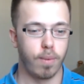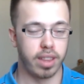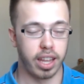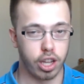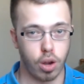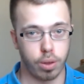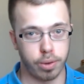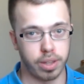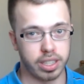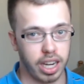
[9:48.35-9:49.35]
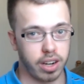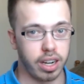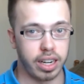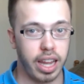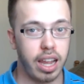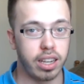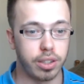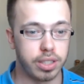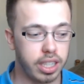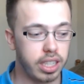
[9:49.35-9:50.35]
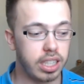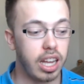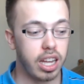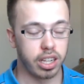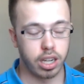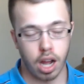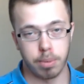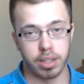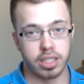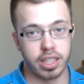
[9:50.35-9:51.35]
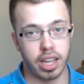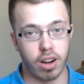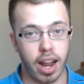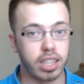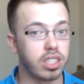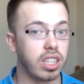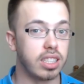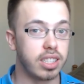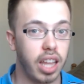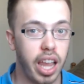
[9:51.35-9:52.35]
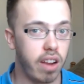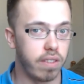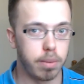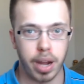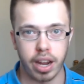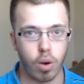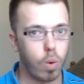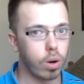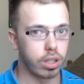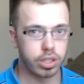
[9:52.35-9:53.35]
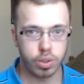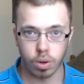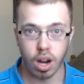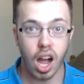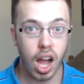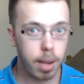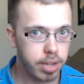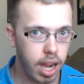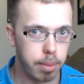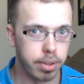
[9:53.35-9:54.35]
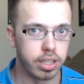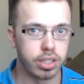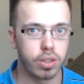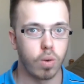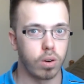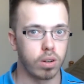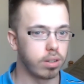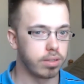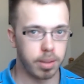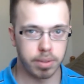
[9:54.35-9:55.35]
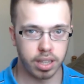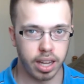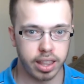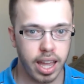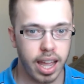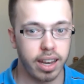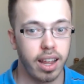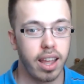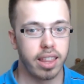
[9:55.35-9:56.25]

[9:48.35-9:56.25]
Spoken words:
when they go through this area again, you see goblins that are actually enslaved by orcs or hobgoblins or something like that